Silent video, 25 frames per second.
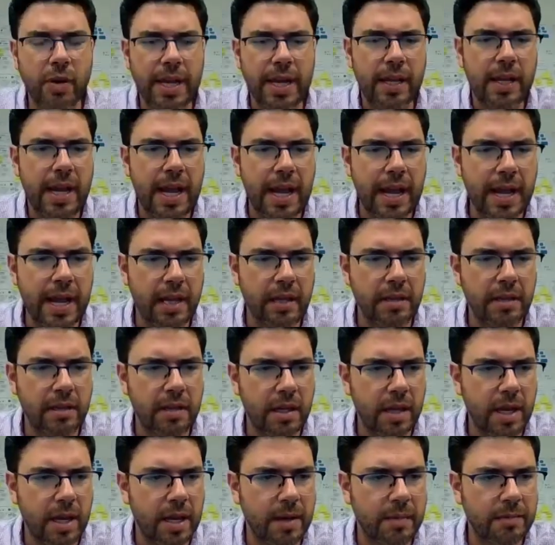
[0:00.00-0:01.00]

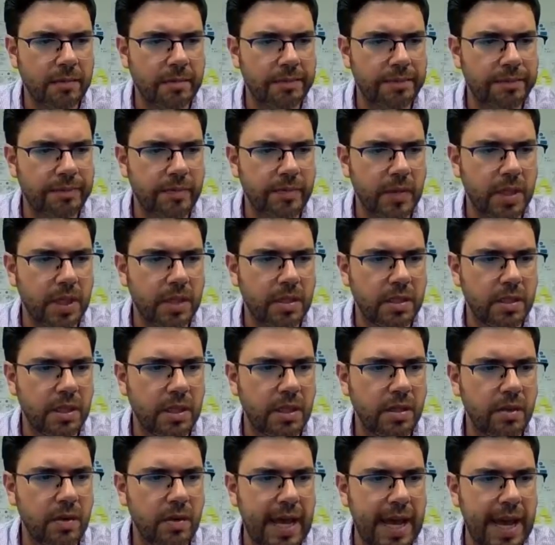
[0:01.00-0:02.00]
and do
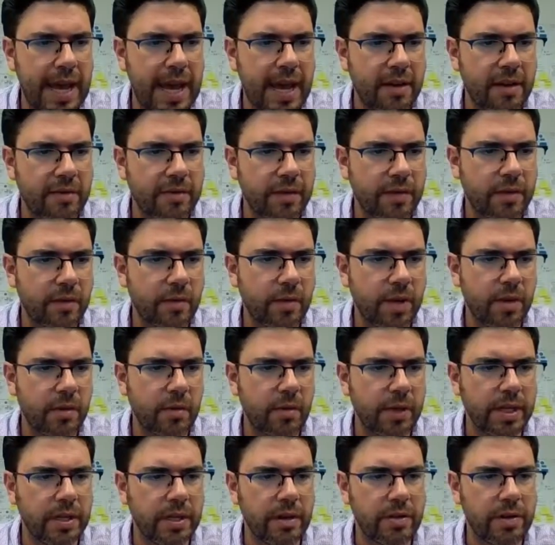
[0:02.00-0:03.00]
you have,
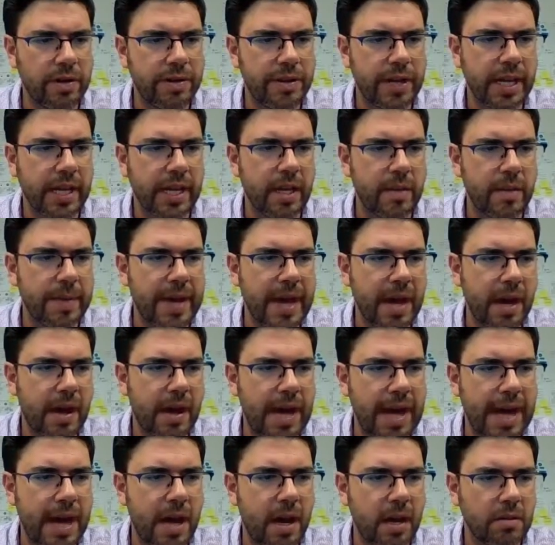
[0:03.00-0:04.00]
when you were thinking about
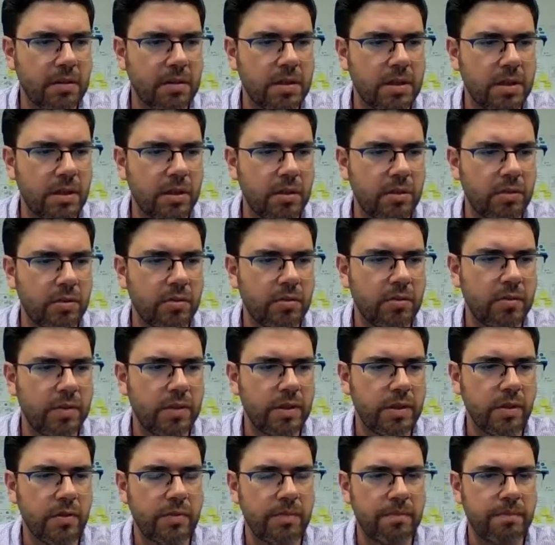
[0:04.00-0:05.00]
how to
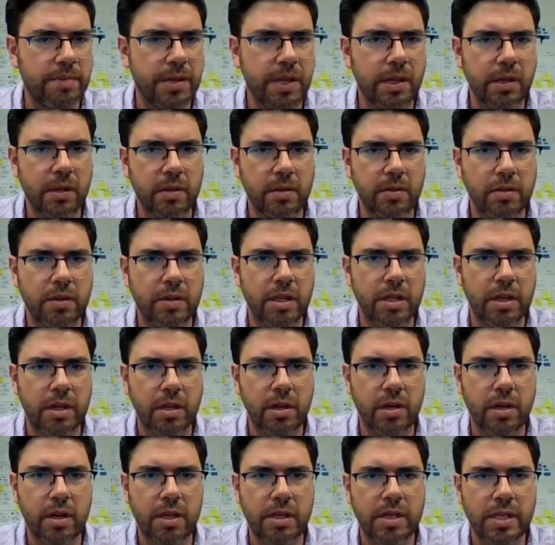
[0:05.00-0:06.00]
build
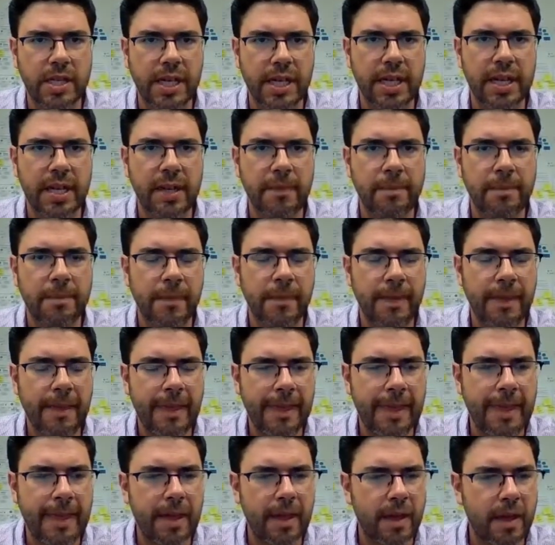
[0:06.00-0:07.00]
your team,
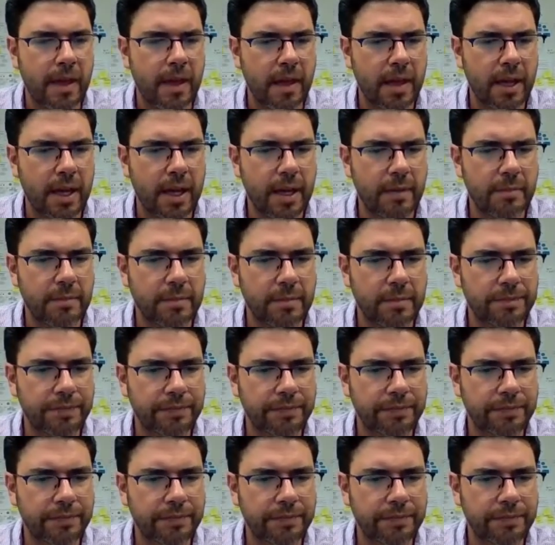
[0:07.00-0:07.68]
how